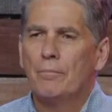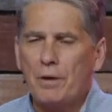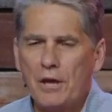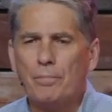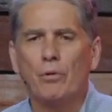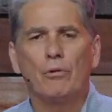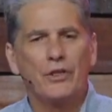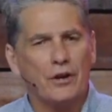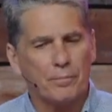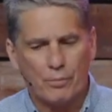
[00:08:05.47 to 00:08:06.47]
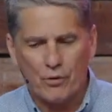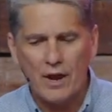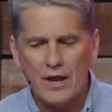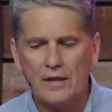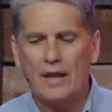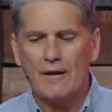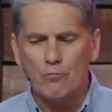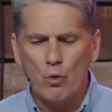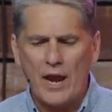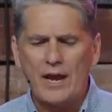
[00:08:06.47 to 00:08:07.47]
people that are praying
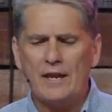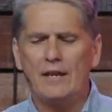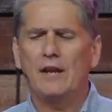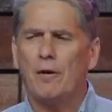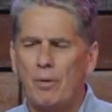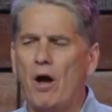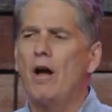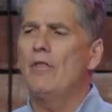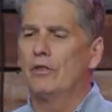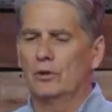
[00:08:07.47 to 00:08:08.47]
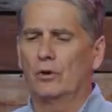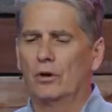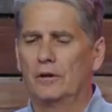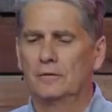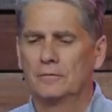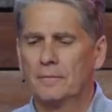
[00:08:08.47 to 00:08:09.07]
and waiting upon the Lord.